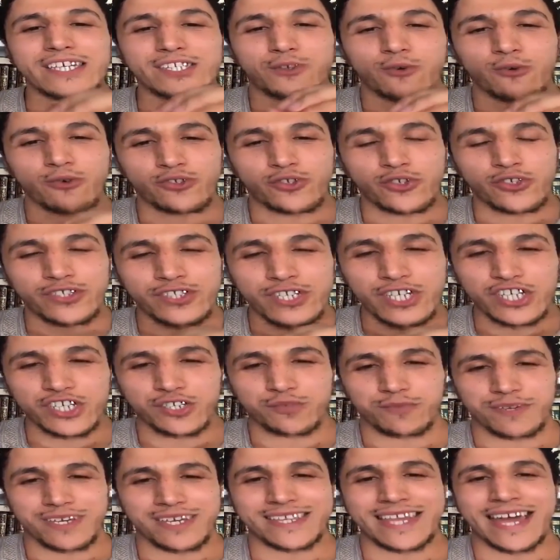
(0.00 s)
is going to
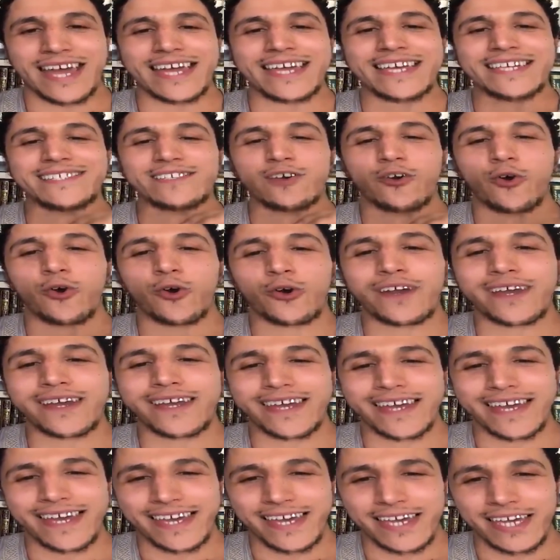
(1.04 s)
teach me that it's
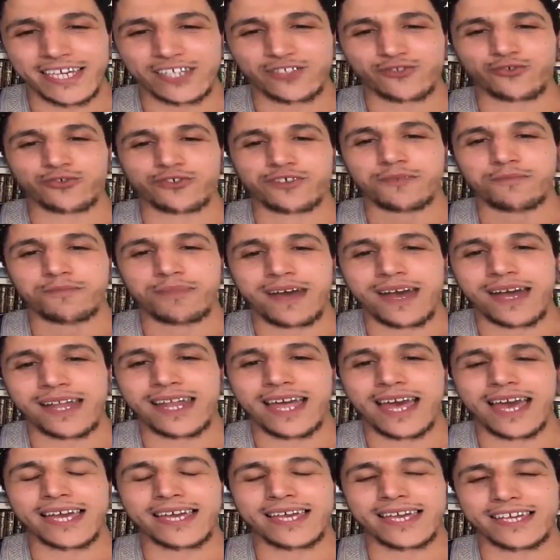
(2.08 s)
okay to
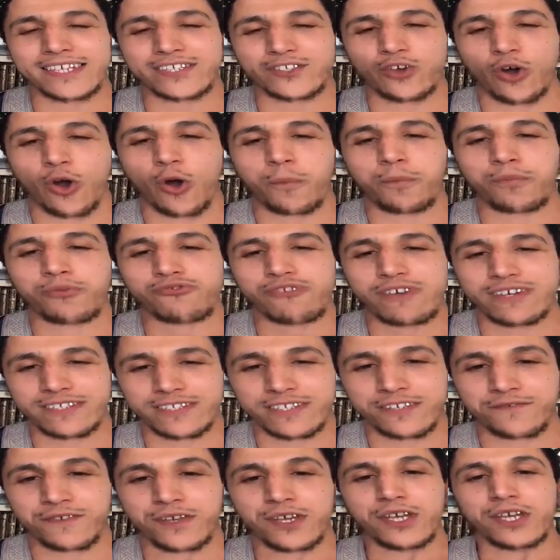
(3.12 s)
rebel against the
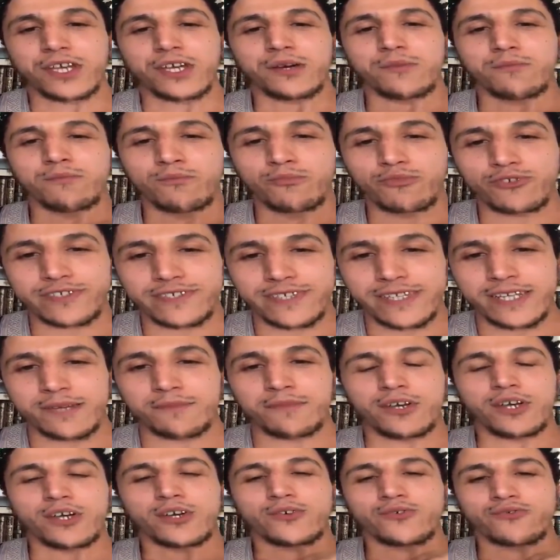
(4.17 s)
oppressive
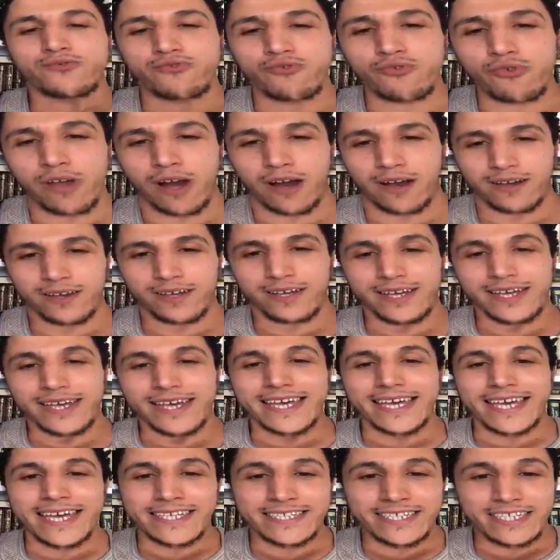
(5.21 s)
Muslim ruler?
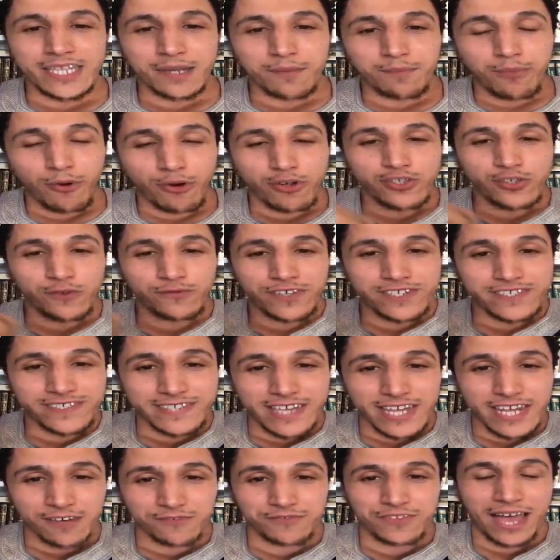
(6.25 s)
Is it the books of the
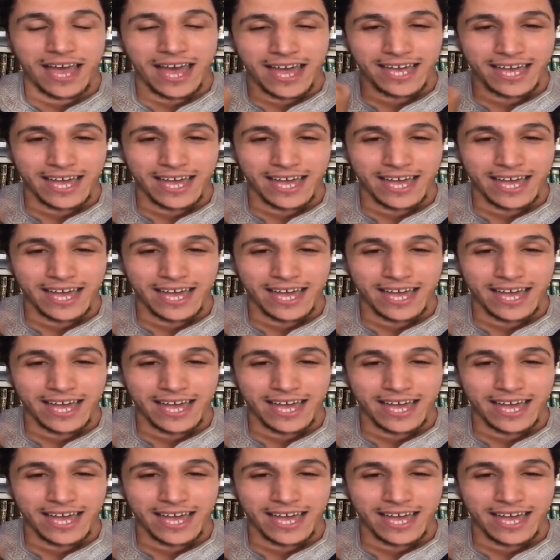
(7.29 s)
Salaf,